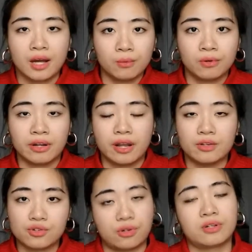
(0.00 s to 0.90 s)
I would
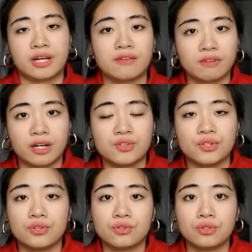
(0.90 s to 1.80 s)
strongly
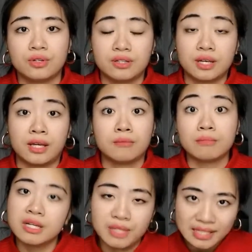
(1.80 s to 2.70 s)
advise you to
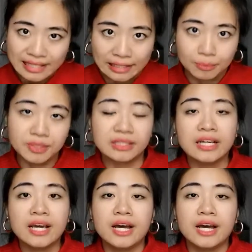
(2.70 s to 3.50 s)
attend meetups.